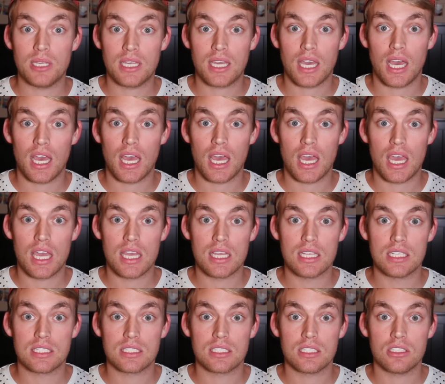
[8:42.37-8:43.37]

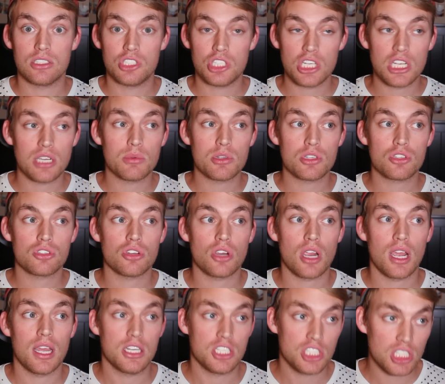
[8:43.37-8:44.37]
because
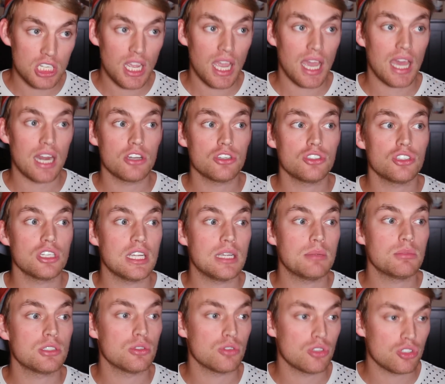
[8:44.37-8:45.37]
Gia had a
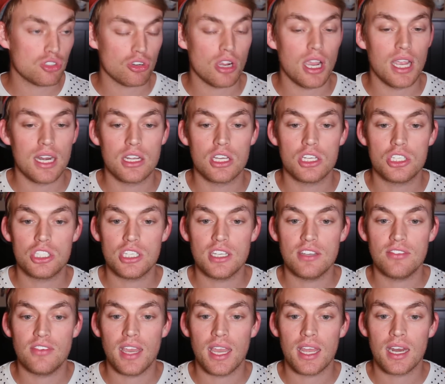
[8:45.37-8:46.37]
dream, she was trying to
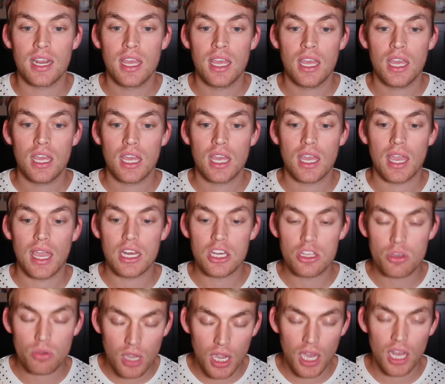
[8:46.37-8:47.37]
achieve it,
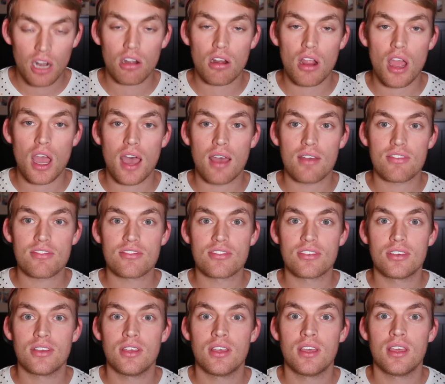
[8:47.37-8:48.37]
and you cut her off